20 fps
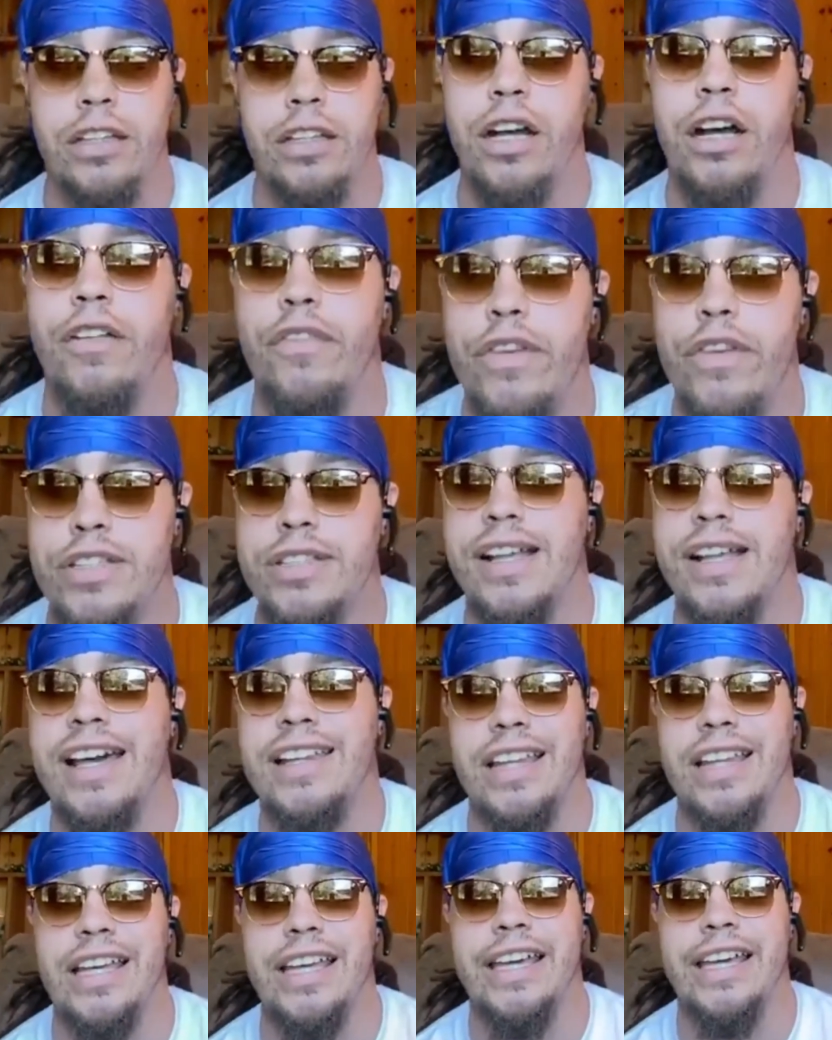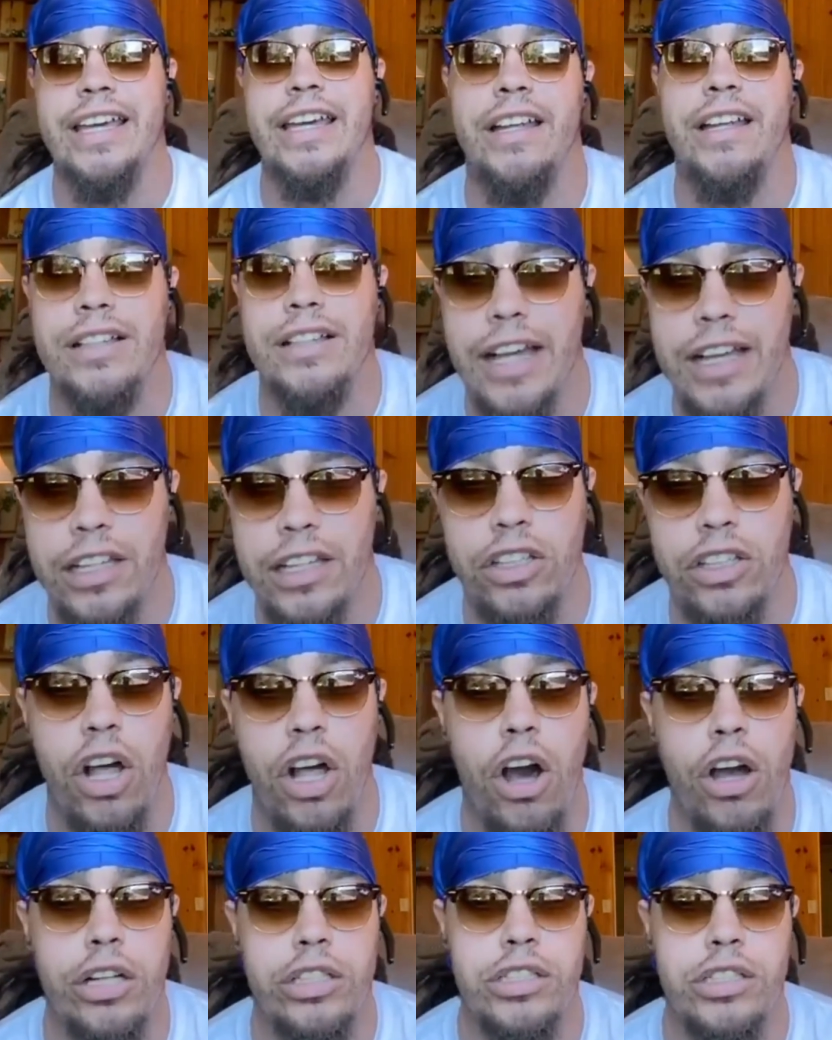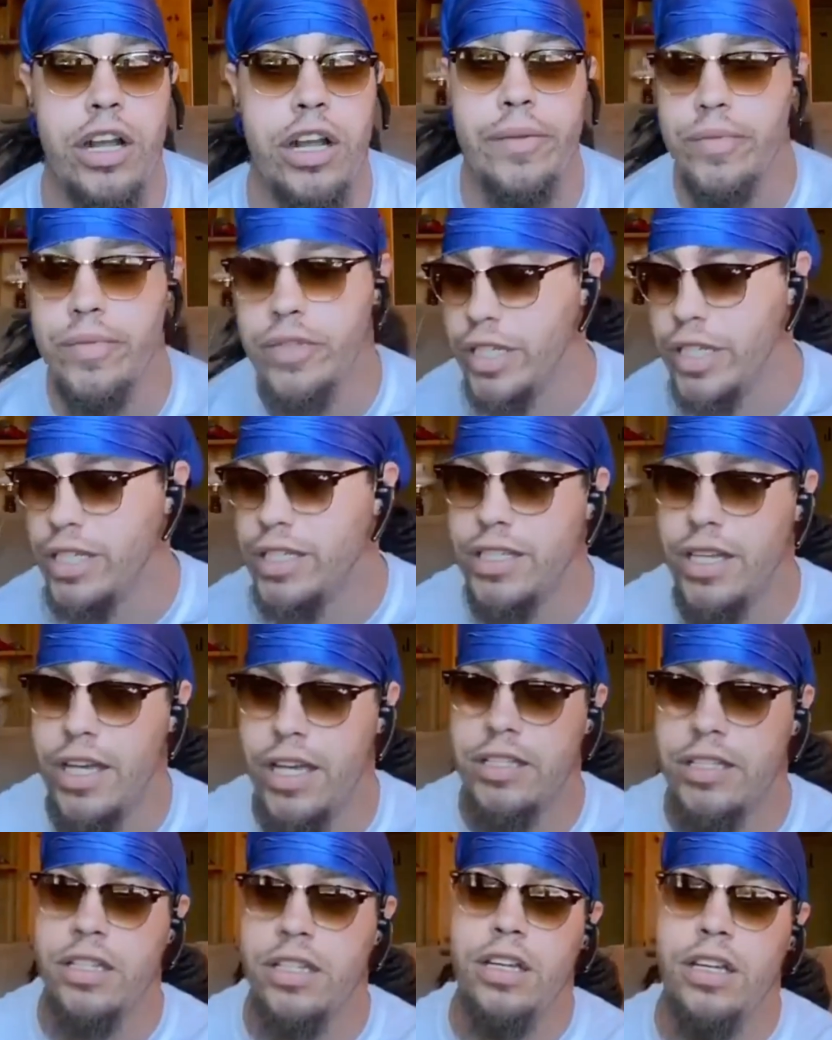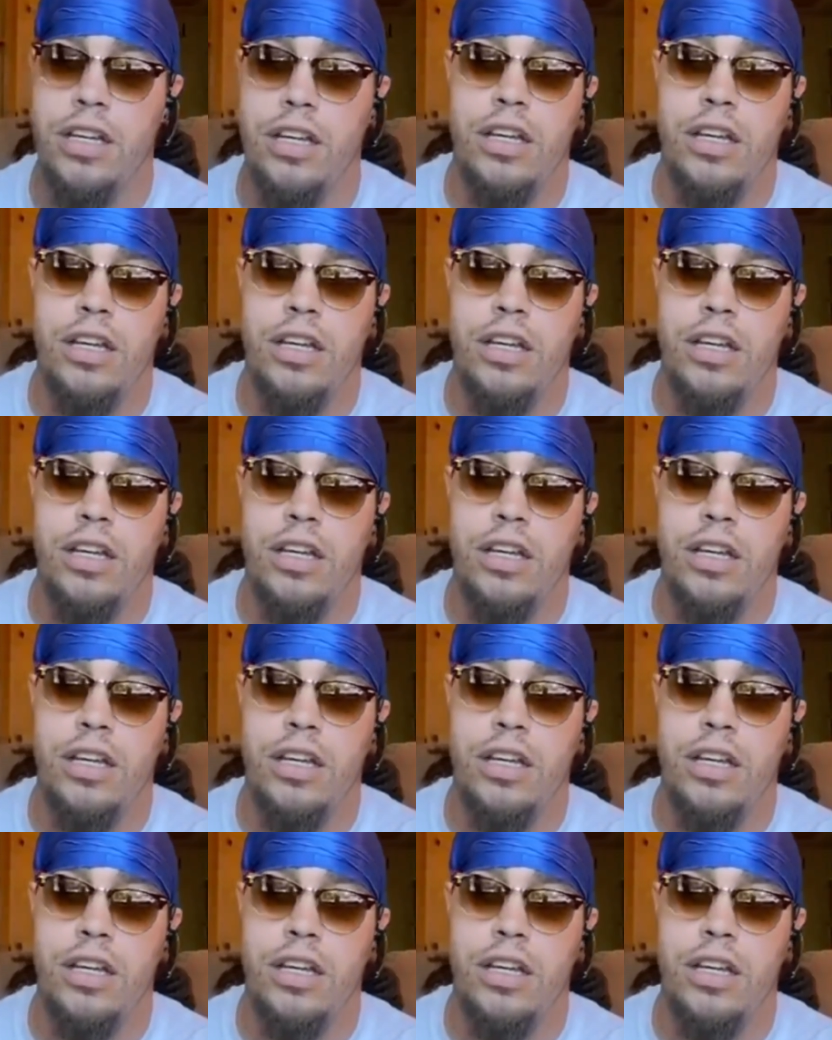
love is like the key to like long-term success.